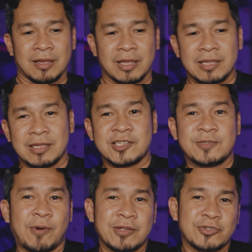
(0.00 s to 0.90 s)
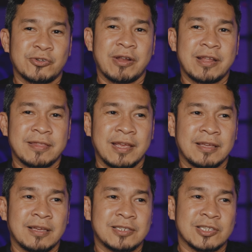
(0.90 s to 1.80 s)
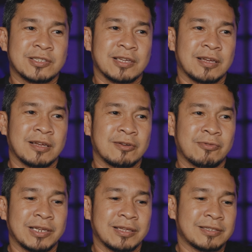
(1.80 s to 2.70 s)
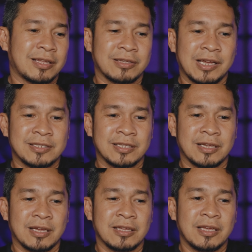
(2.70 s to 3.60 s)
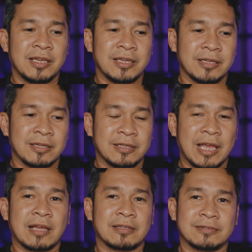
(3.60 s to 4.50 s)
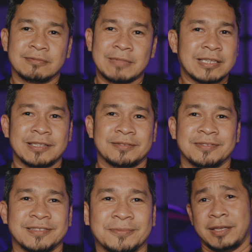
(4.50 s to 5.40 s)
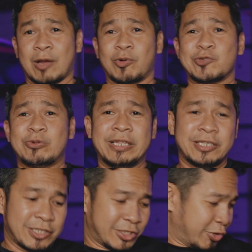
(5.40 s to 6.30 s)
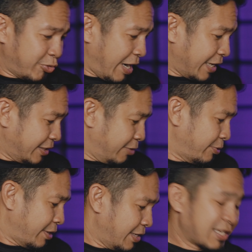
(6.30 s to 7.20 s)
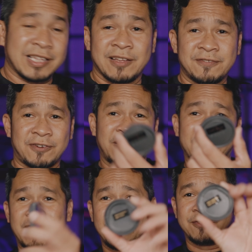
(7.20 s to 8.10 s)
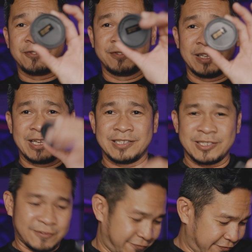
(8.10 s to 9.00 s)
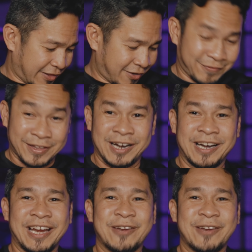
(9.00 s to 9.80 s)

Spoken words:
Again, not sponsored or anything. Just want to tell you guys that yeah, that's it. Yeah, I was really distracted with this thing falling off. Yeah, it just fell off there.